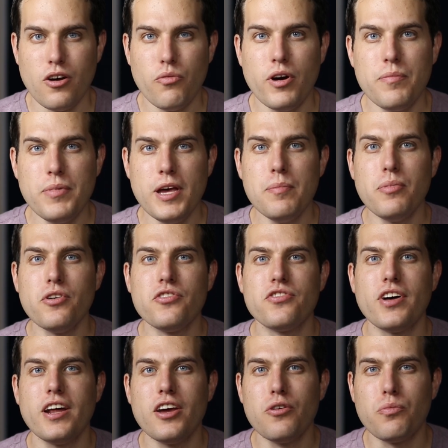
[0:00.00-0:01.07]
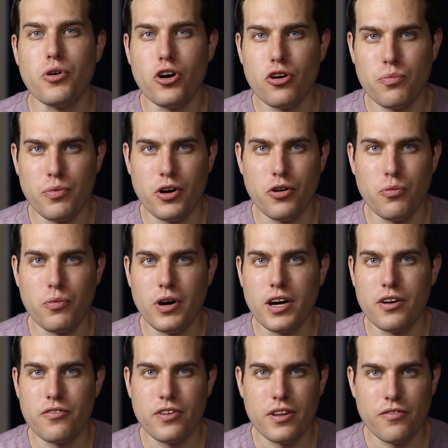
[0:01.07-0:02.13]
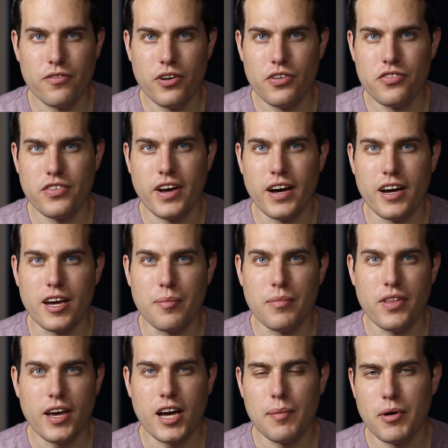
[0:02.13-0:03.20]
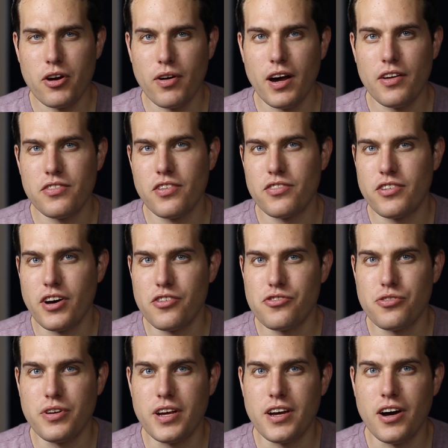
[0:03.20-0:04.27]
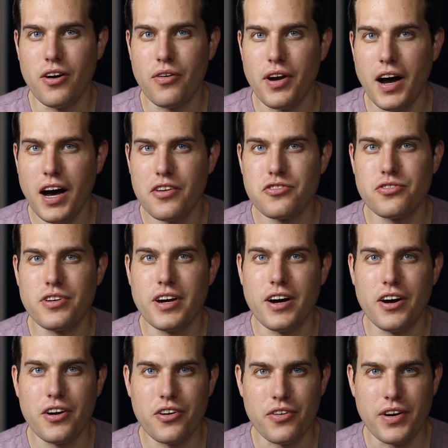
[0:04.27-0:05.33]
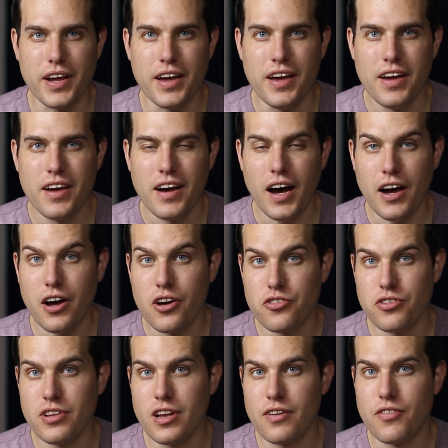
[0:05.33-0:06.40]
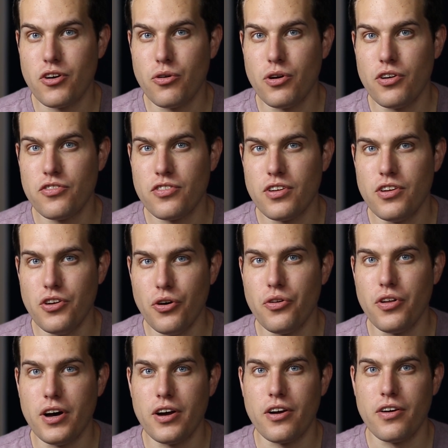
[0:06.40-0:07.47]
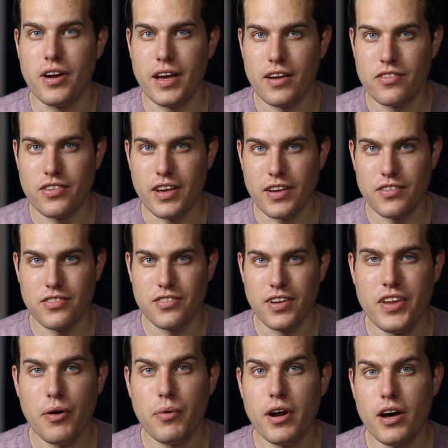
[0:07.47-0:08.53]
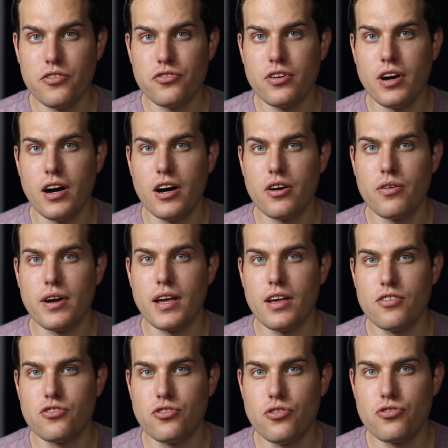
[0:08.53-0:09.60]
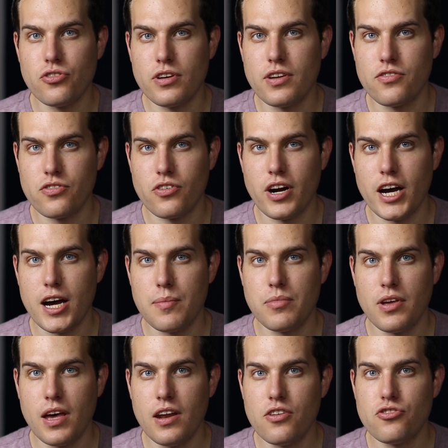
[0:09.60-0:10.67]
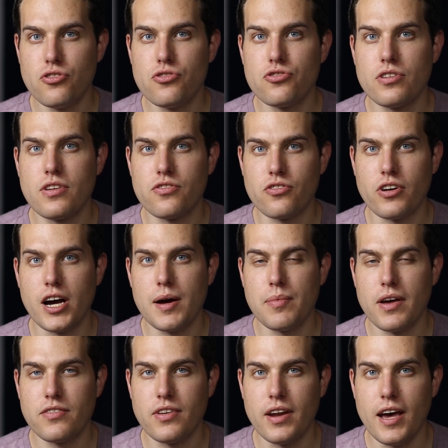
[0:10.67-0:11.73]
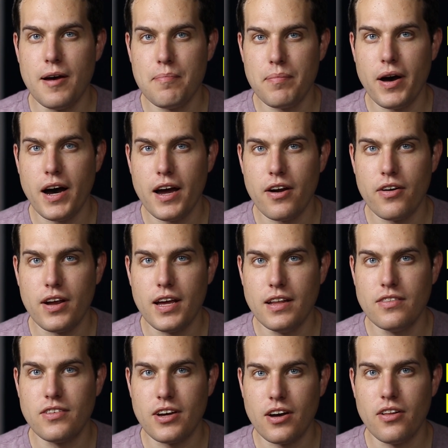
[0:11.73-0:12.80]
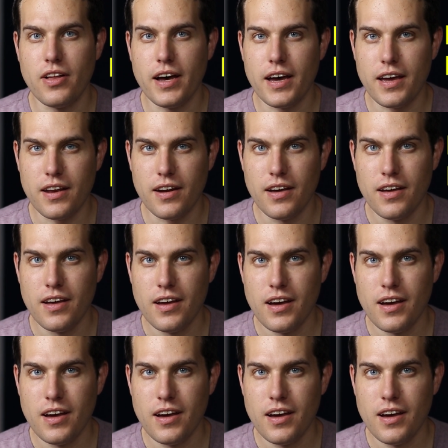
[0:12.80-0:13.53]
When people study World War I for the first time, they come across this country called Austria Hungary, a country that of course no longer exists. Now when Austria Hungary is usually described, it is usually described as an empire in decline.